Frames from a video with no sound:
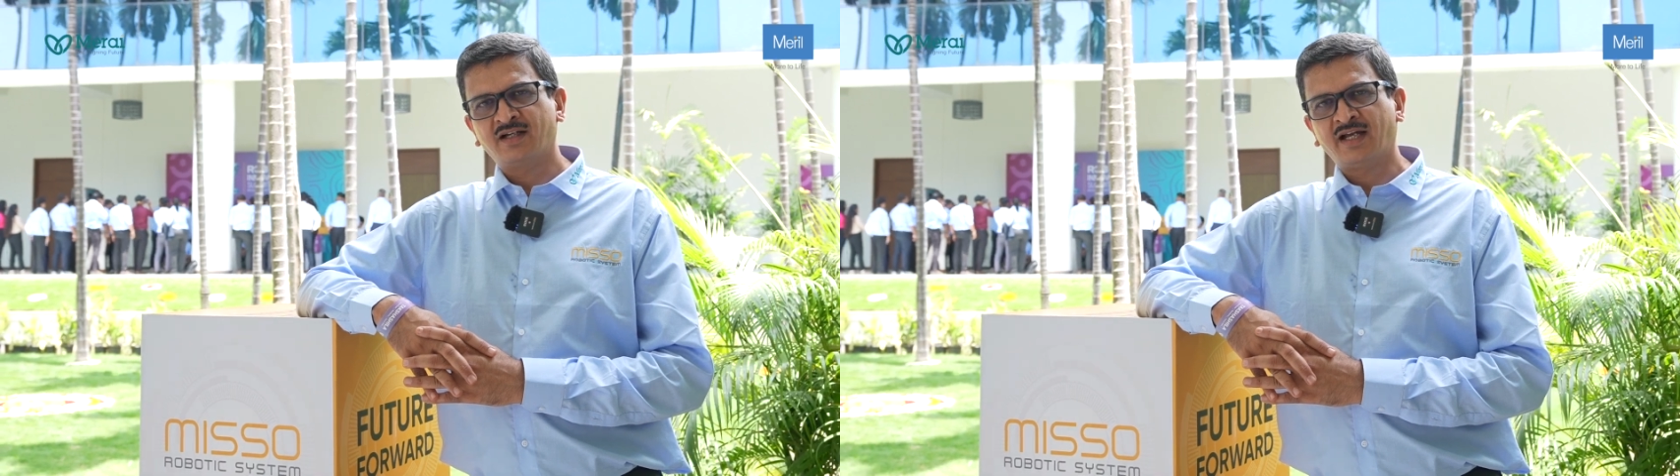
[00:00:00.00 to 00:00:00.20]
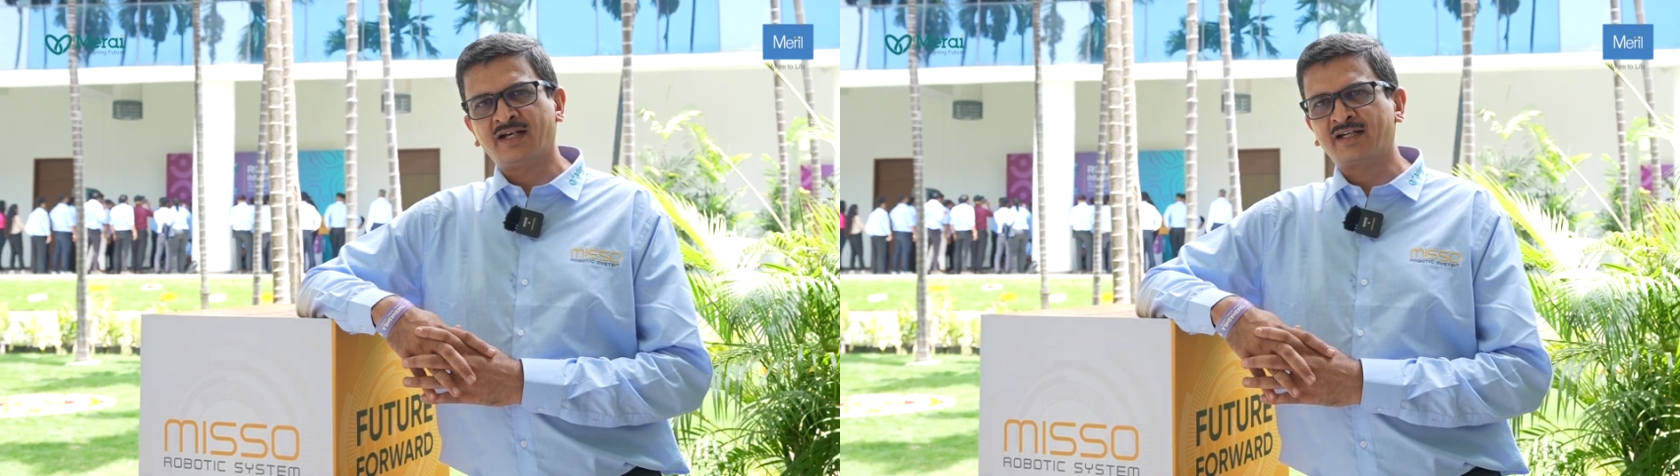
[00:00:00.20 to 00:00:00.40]

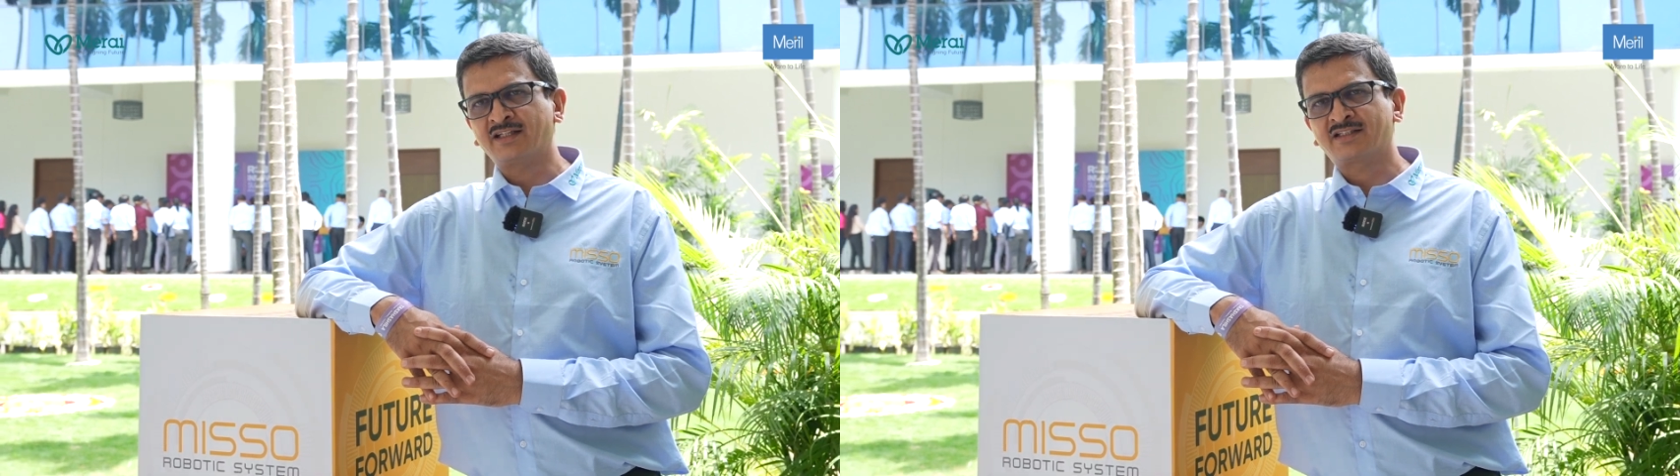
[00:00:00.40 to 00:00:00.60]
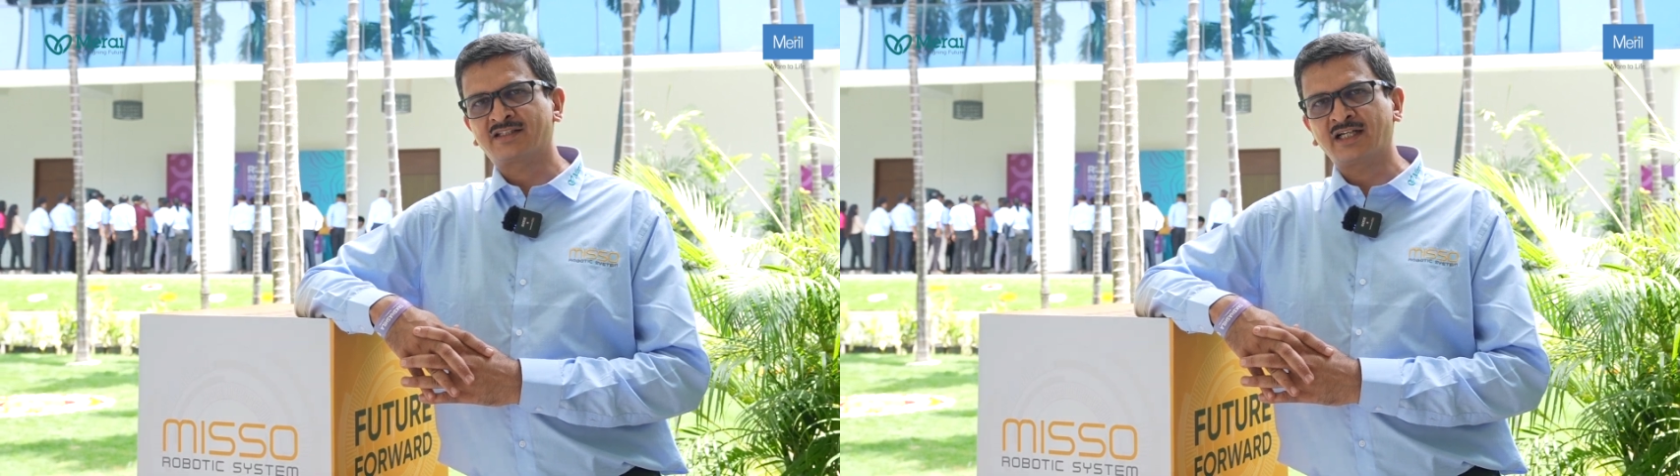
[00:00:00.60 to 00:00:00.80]
and it
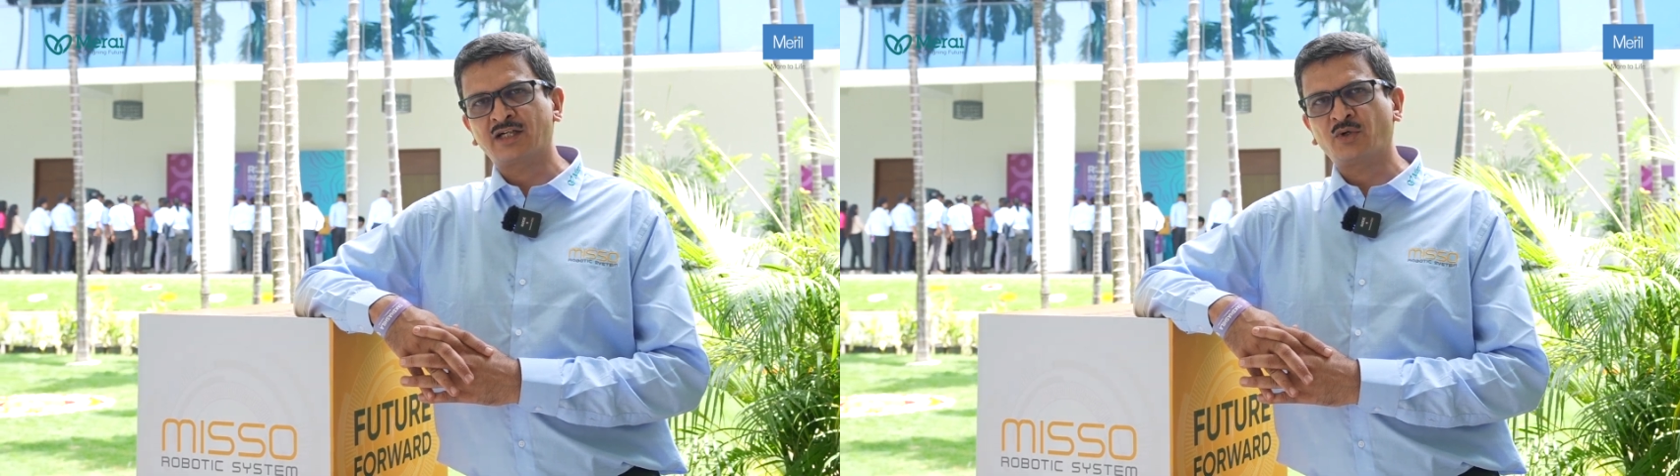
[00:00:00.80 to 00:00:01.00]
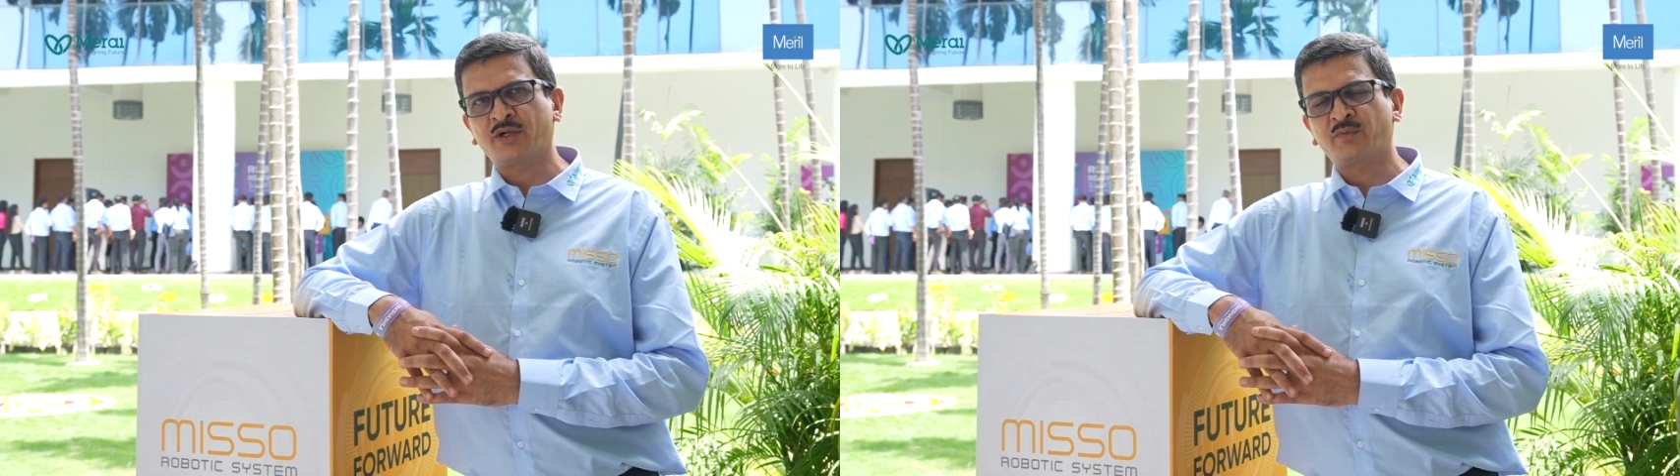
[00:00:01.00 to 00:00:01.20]
is still
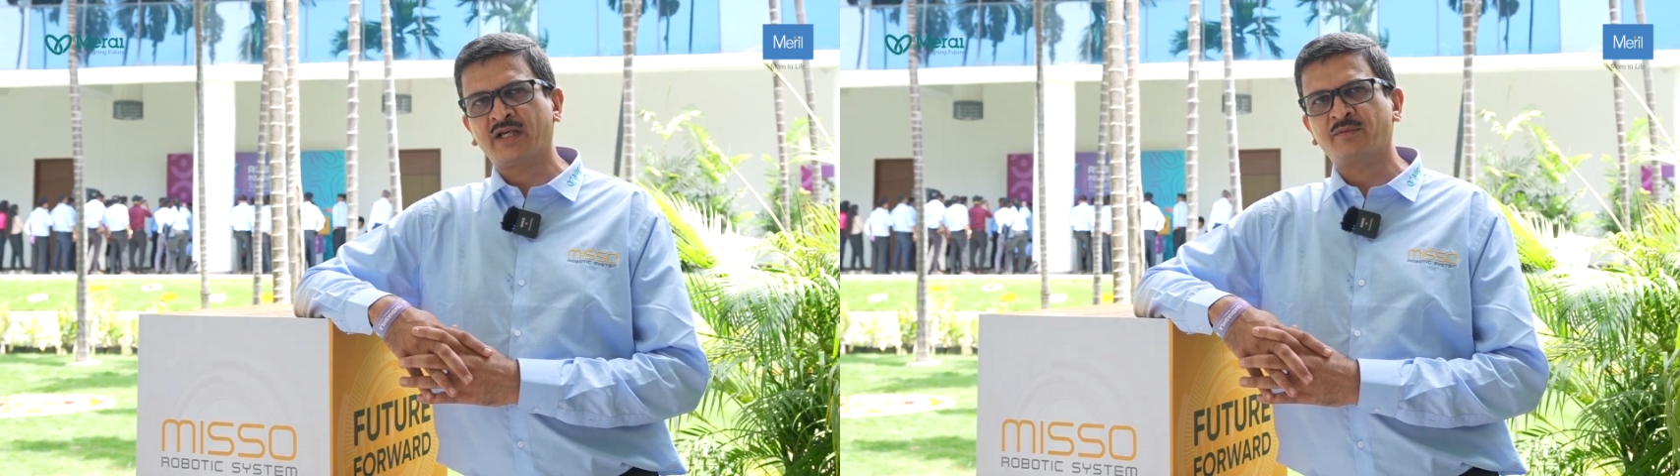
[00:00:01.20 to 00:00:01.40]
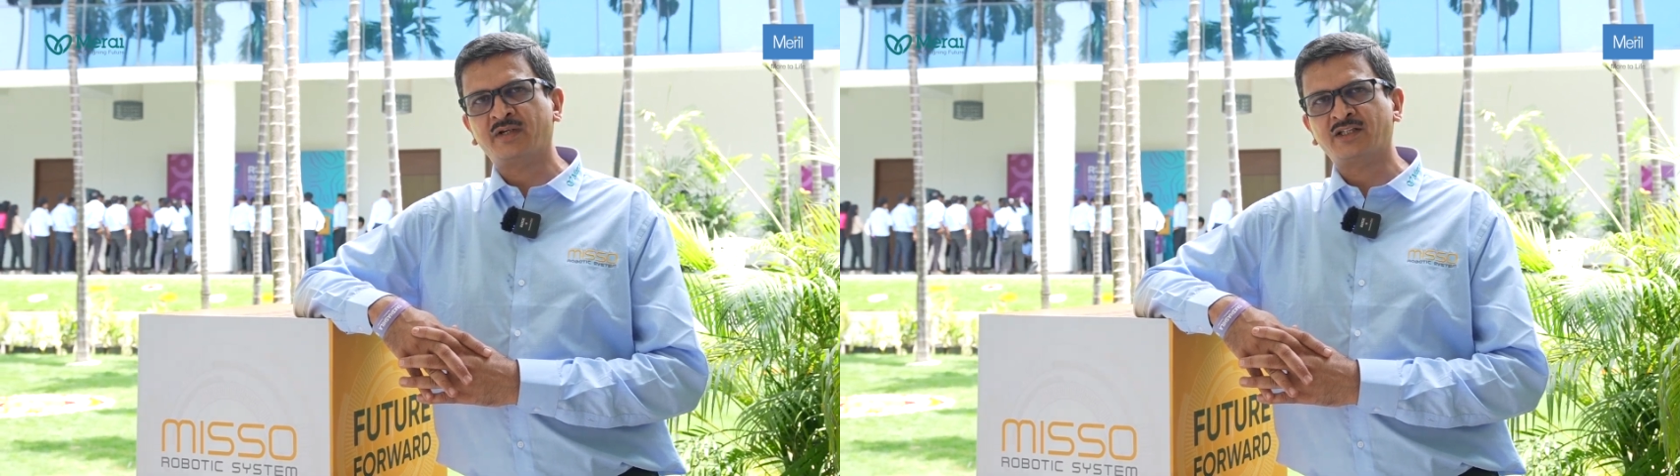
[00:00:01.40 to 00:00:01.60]
going
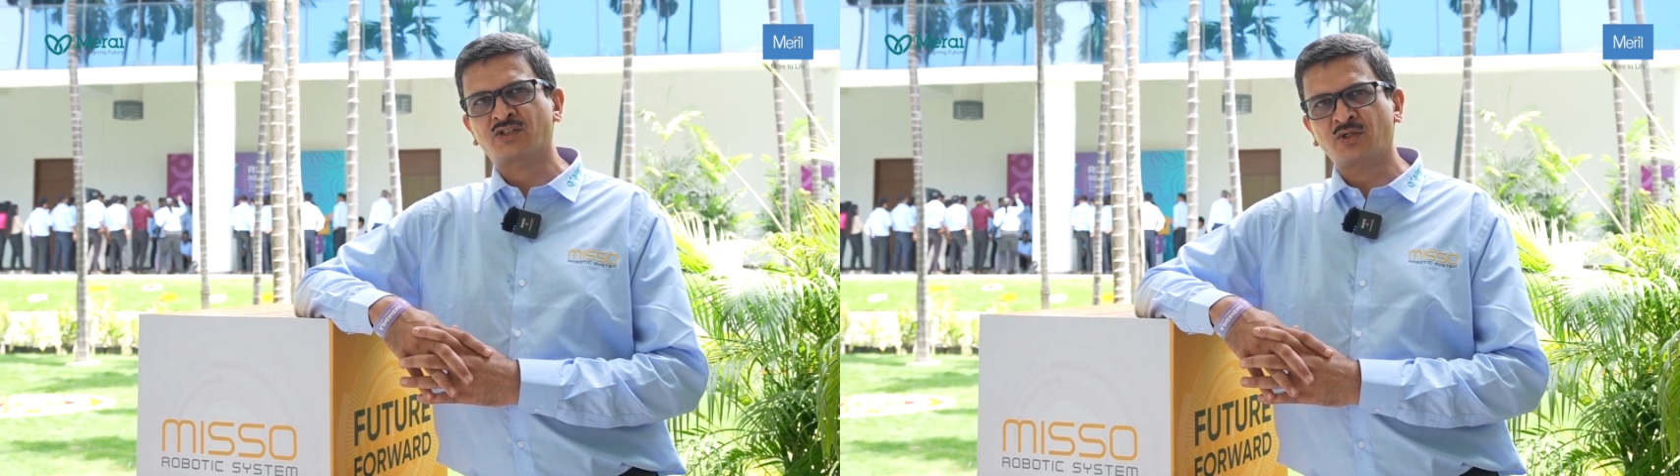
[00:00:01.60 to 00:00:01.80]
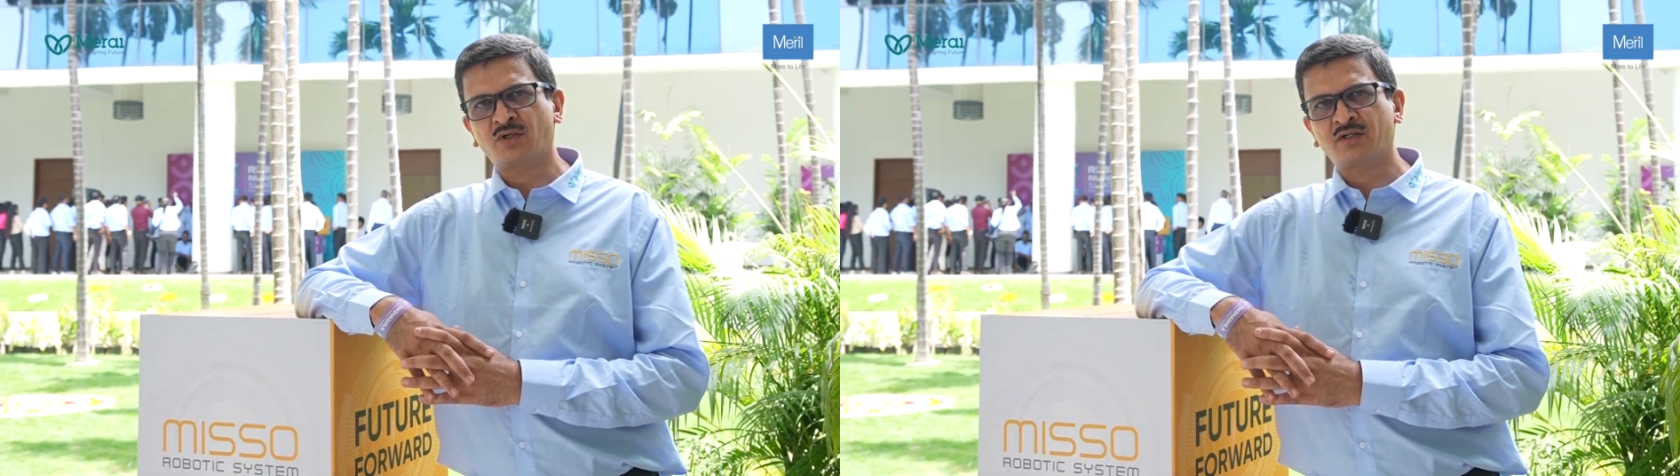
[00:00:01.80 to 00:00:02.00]
very very
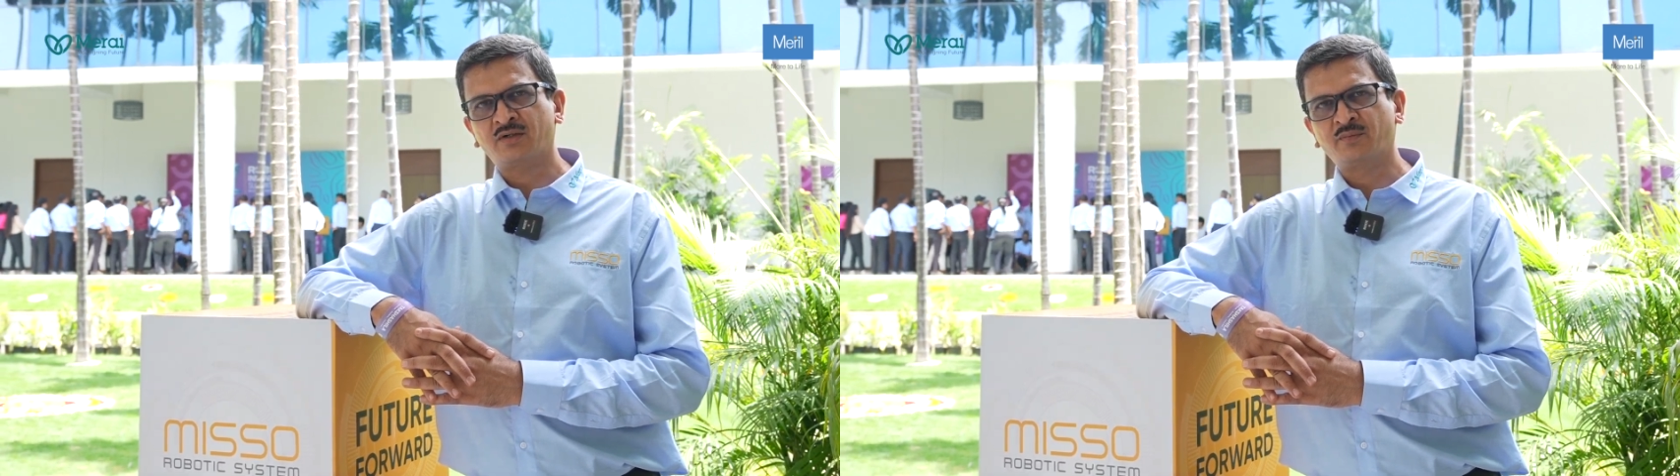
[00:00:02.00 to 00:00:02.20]
strong